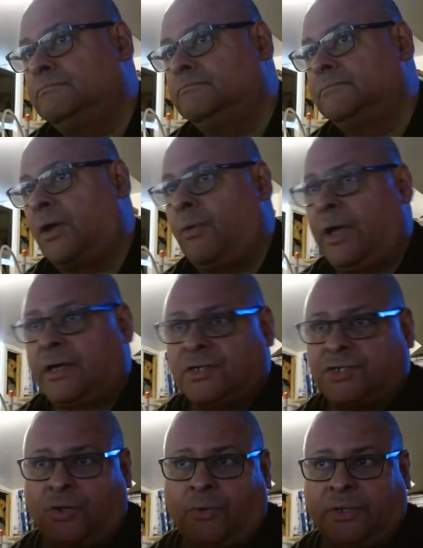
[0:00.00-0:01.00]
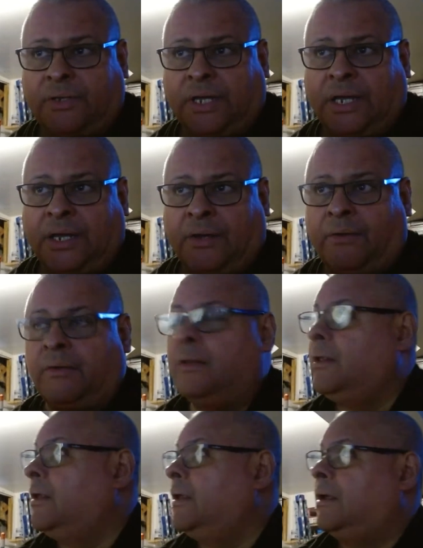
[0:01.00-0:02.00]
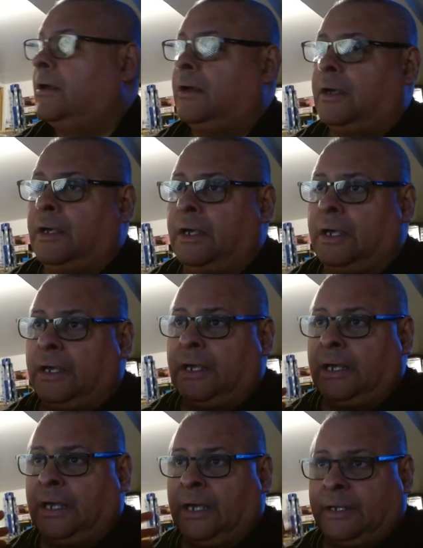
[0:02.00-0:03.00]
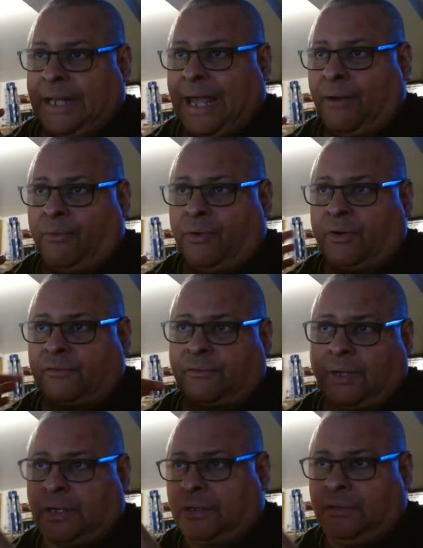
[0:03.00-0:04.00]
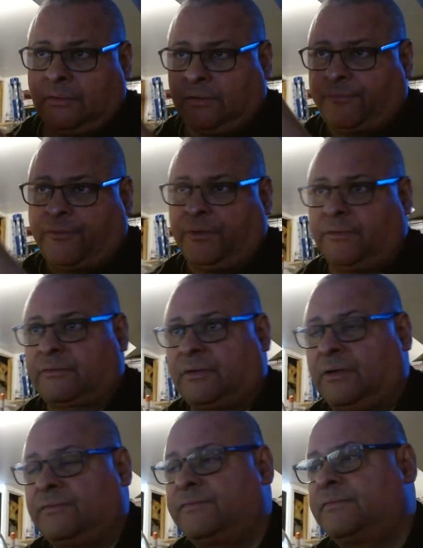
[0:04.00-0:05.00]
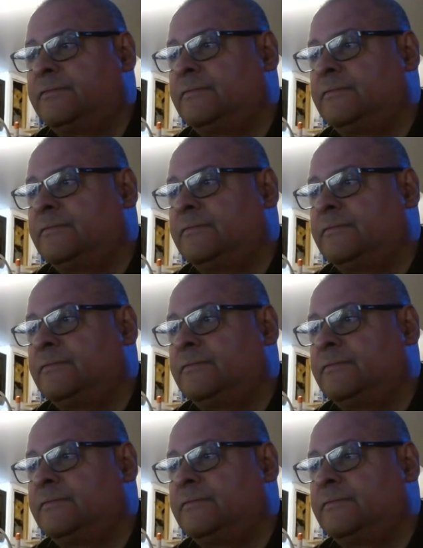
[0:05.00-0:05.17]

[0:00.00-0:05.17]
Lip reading: now I can show it there, and that one also I could use it for other stuff.